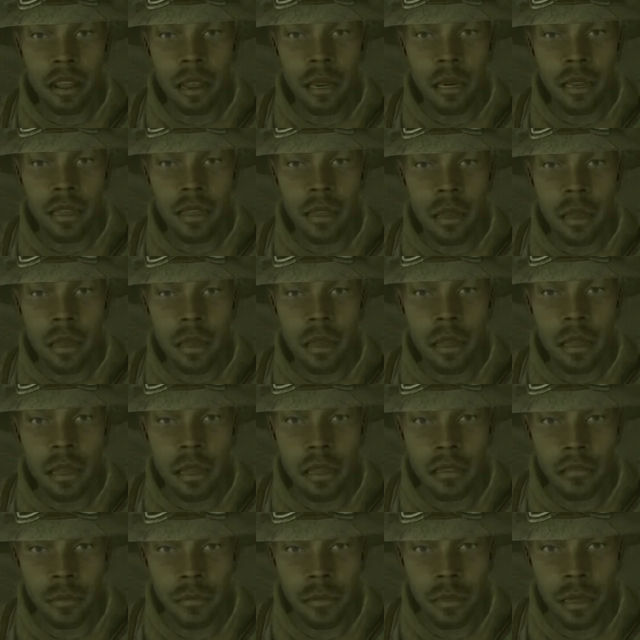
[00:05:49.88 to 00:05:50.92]
Thank you.
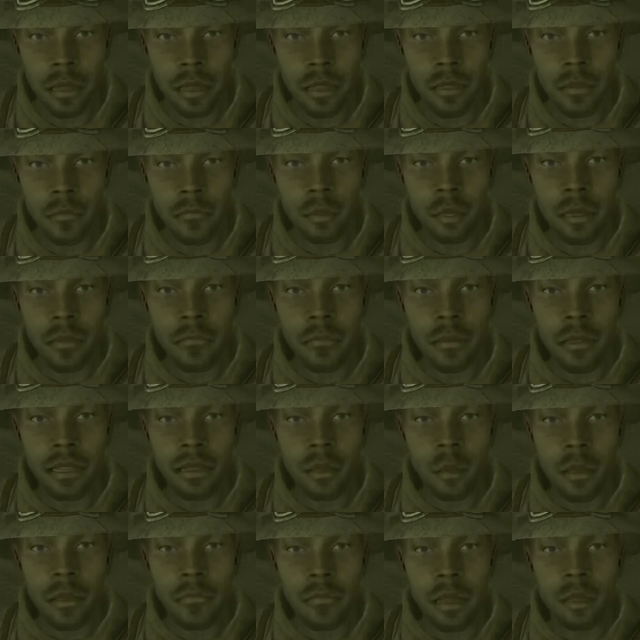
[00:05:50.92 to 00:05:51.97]
Every tag you bring me
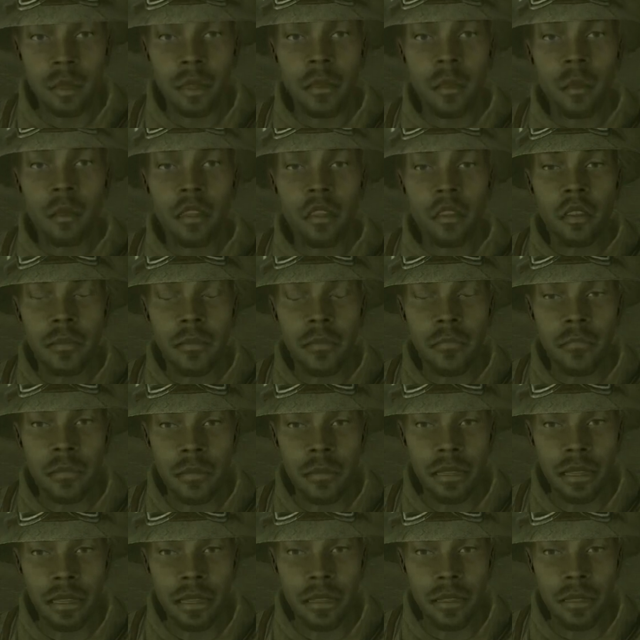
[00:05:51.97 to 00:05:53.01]
is one more soldier
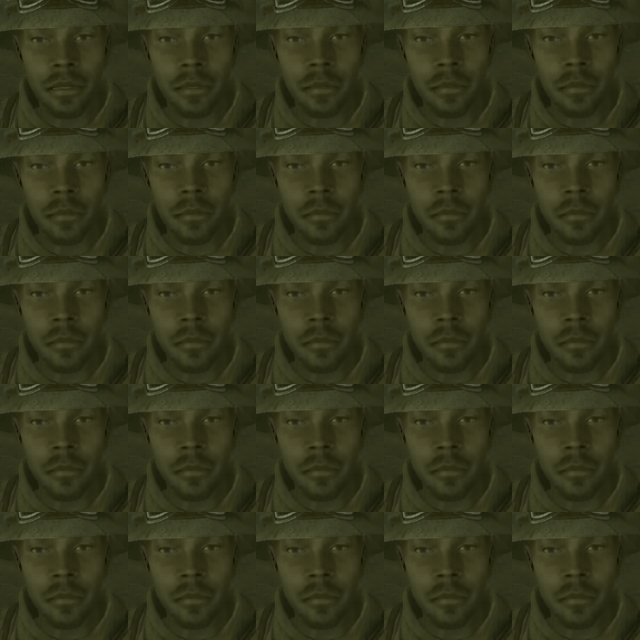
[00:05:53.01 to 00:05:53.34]
apiece.